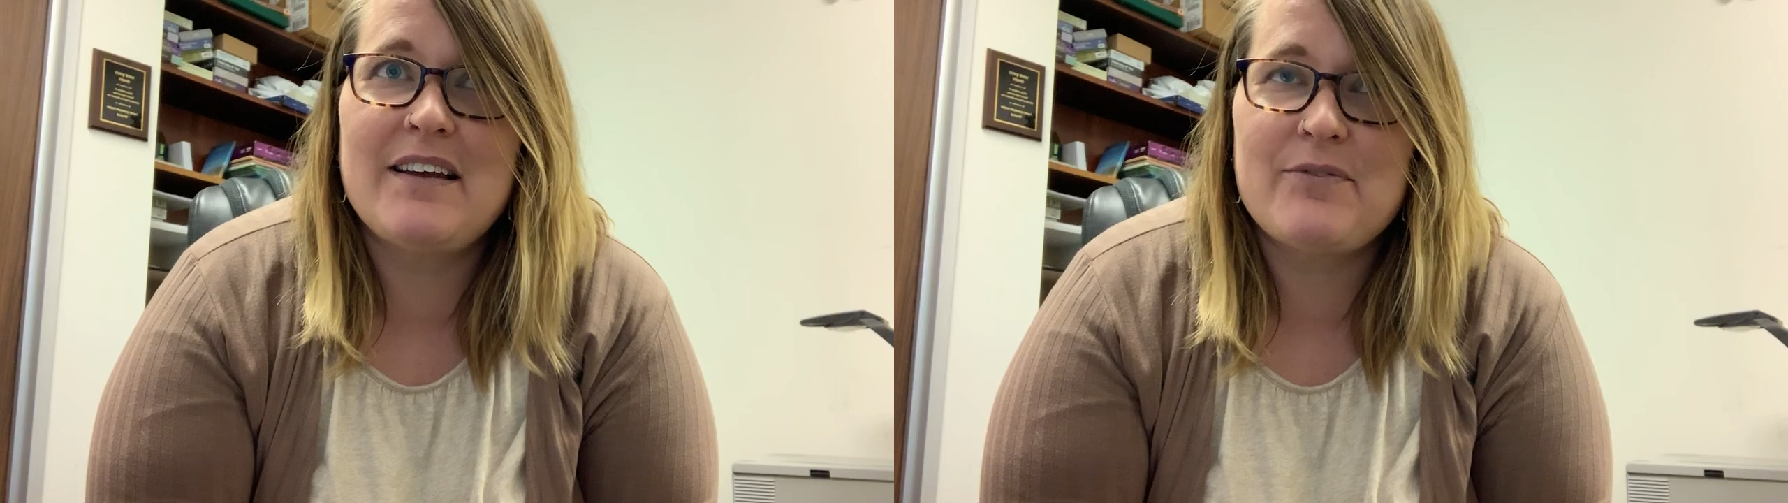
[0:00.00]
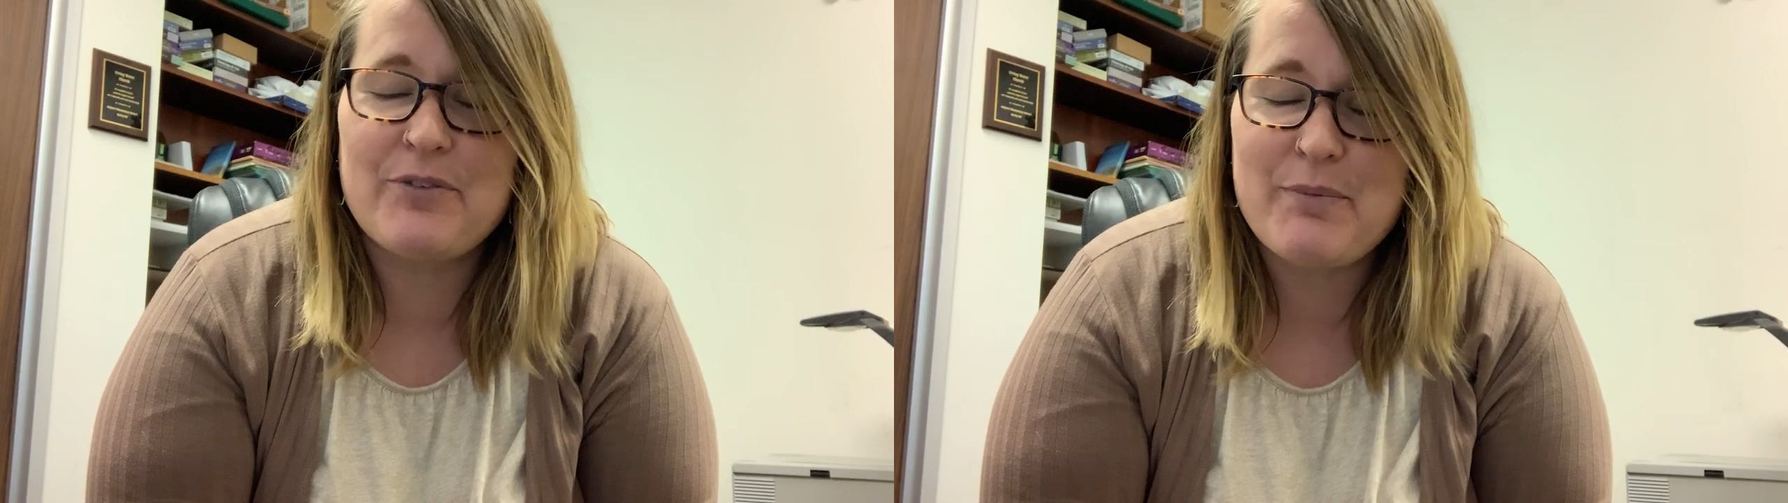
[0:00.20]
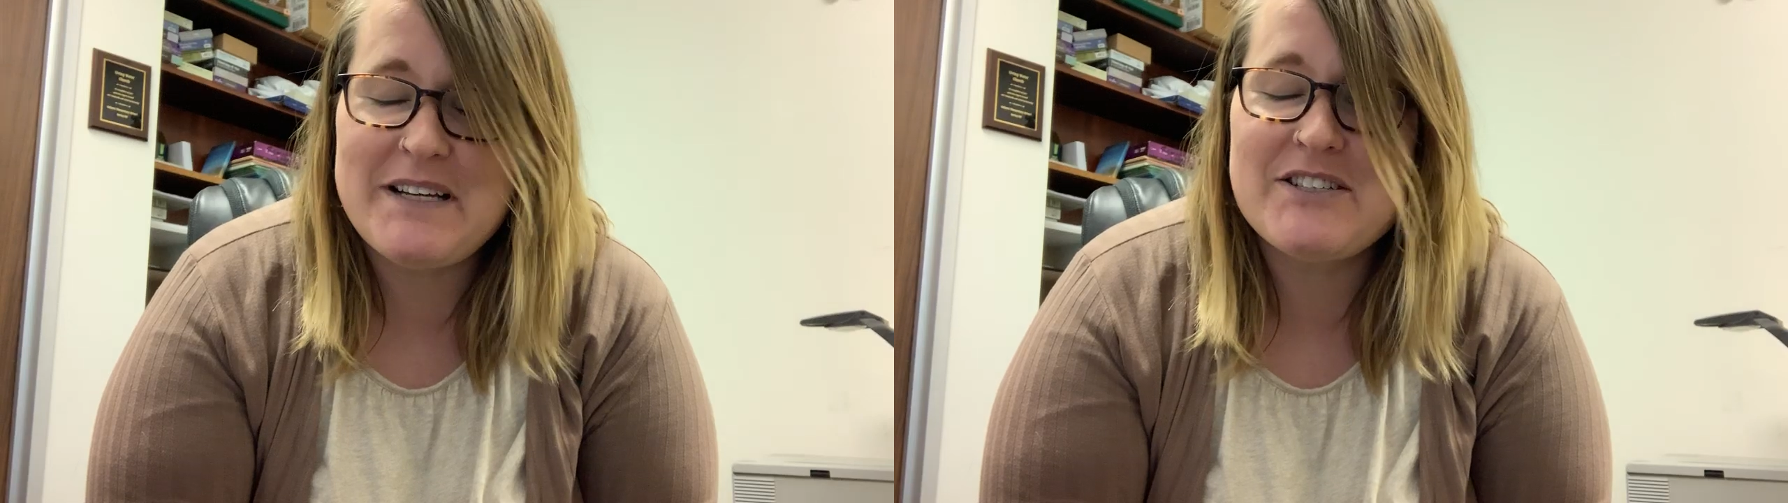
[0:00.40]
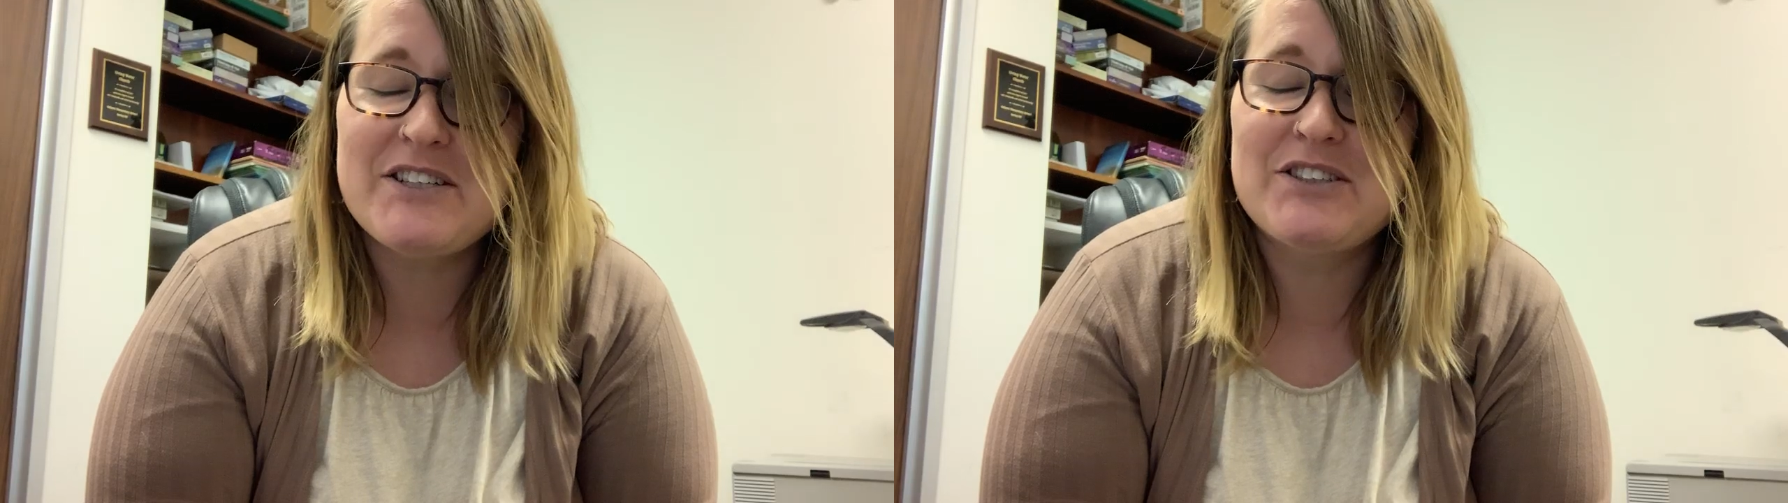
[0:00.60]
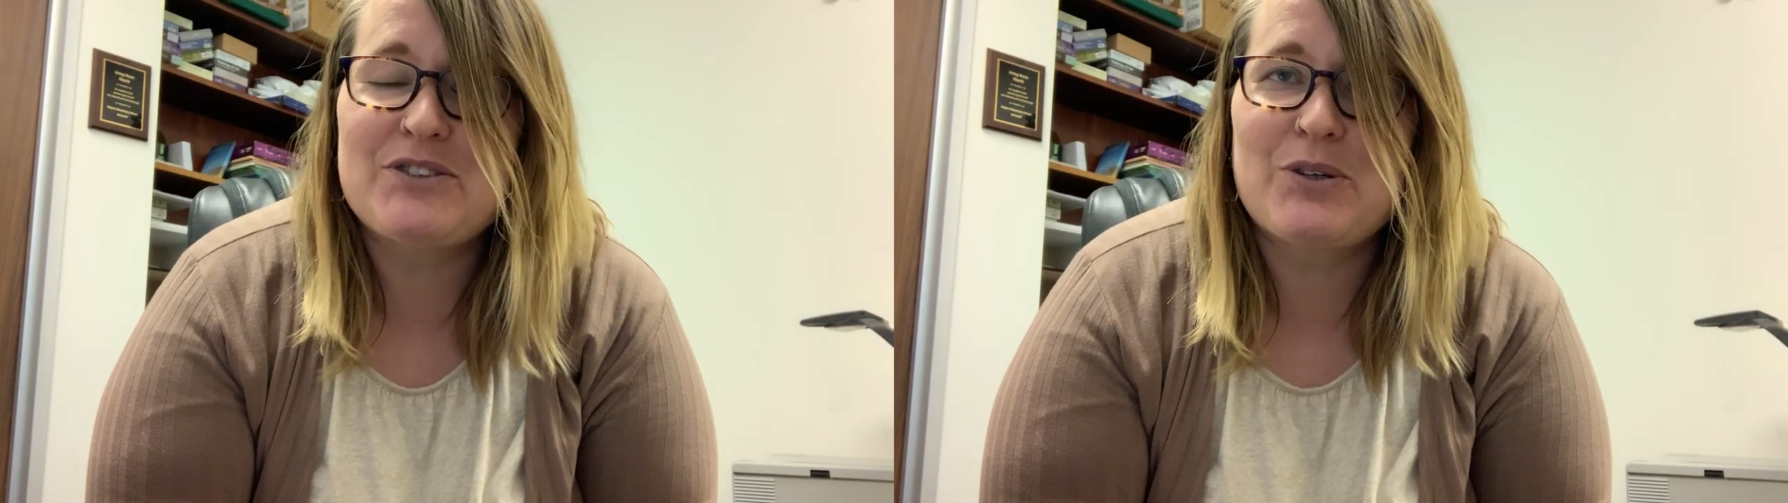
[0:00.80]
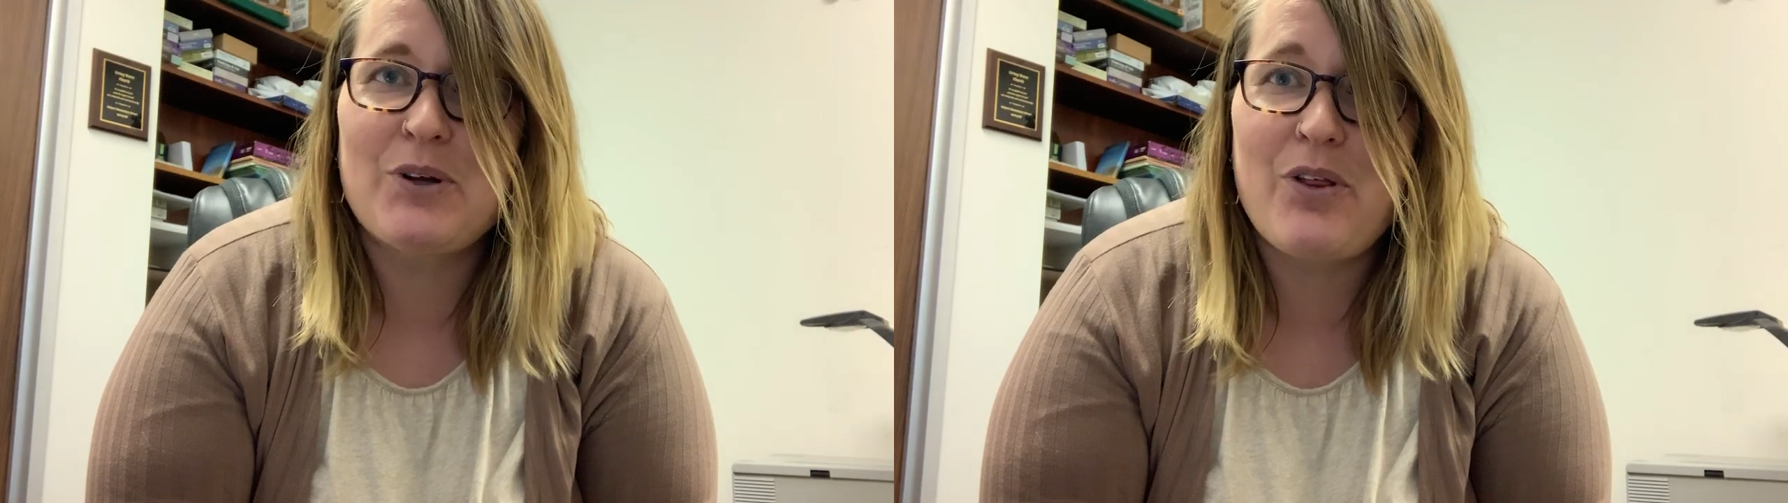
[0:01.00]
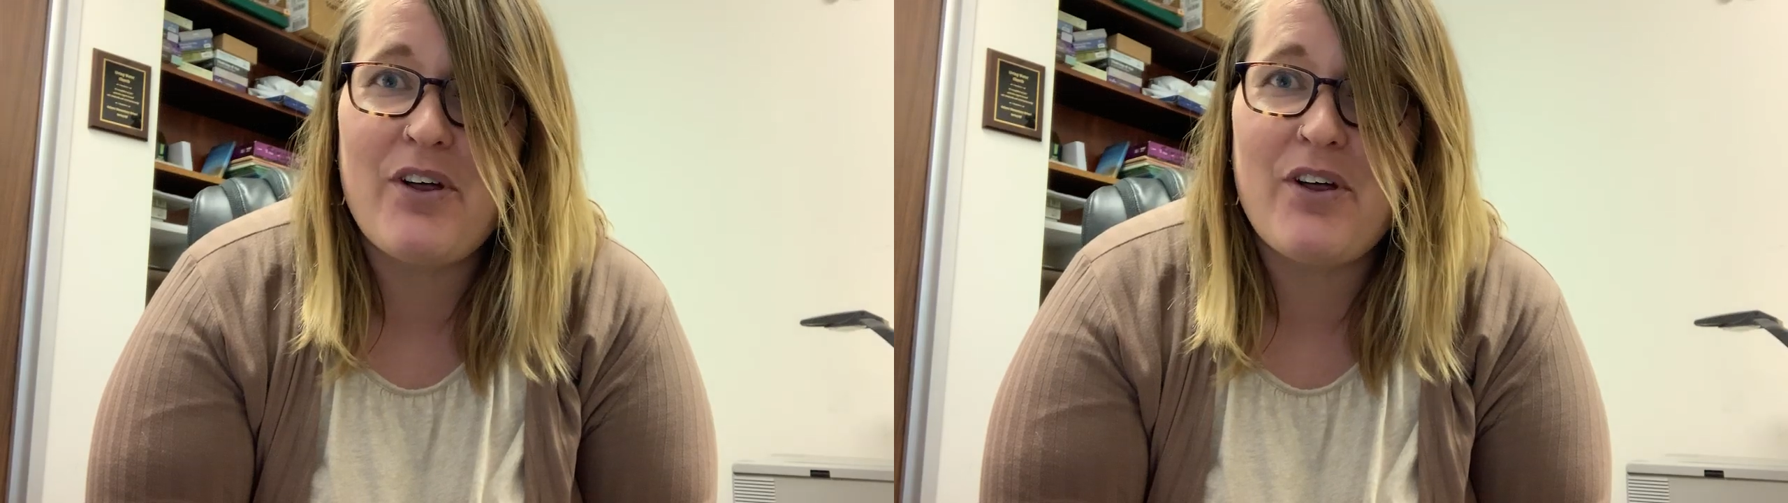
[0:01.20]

information control,